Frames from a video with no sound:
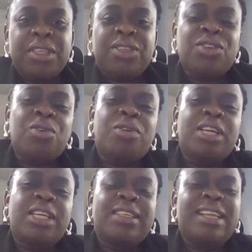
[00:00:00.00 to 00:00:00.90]

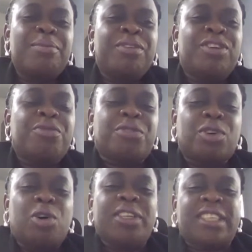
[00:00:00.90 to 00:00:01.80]
So in terms of
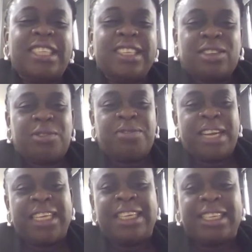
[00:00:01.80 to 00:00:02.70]
causes of
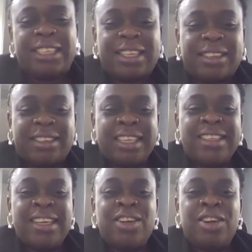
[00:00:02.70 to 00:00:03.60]
negligence,
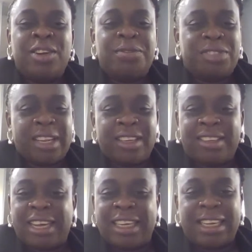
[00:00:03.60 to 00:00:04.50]
there's a lot of
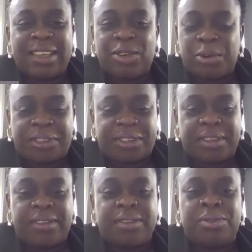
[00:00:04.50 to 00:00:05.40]
things that can cause
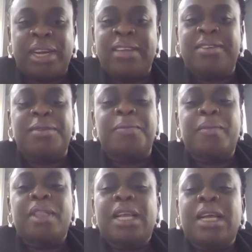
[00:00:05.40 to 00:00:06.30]
it, right?
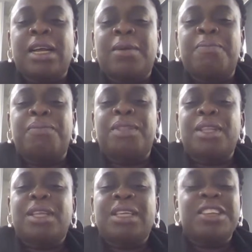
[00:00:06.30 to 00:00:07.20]
The
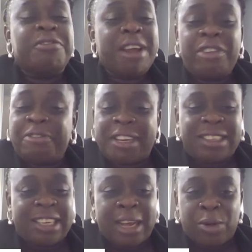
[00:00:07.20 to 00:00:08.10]
very
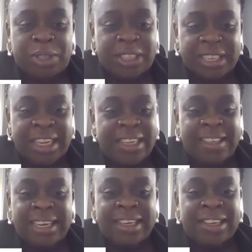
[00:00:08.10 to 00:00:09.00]
first thing I would say
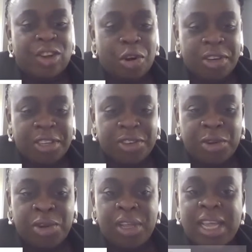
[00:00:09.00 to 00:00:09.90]
is that the
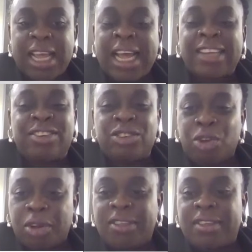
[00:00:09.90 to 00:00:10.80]
auditor has
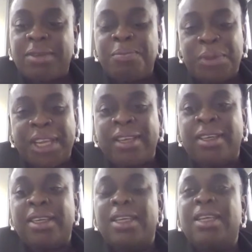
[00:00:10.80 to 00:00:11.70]
not
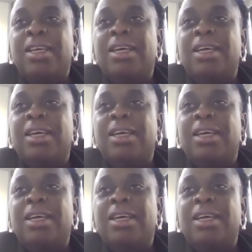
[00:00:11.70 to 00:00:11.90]
been